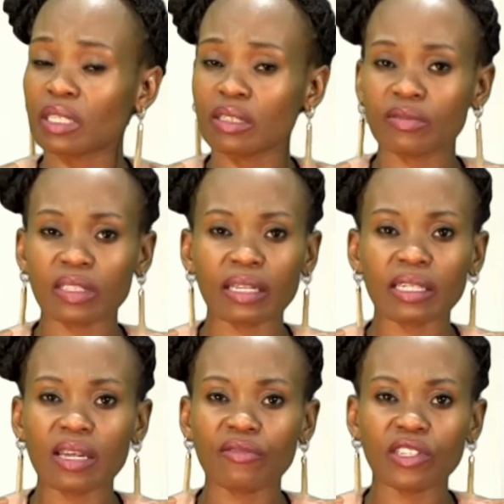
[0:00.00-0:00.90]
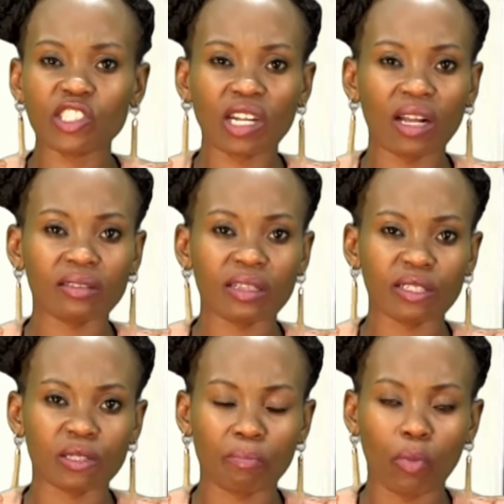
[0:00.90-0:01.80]
believe that every child that
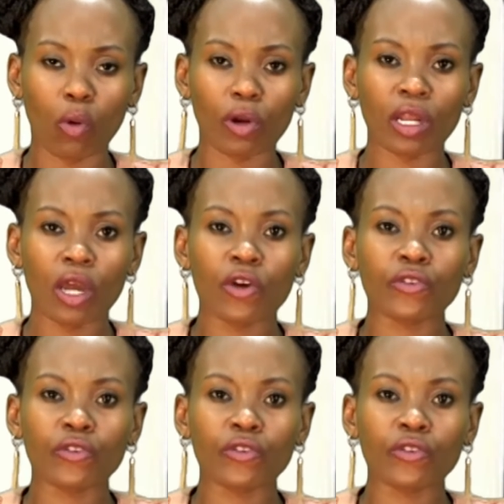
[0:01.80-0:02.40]
is born,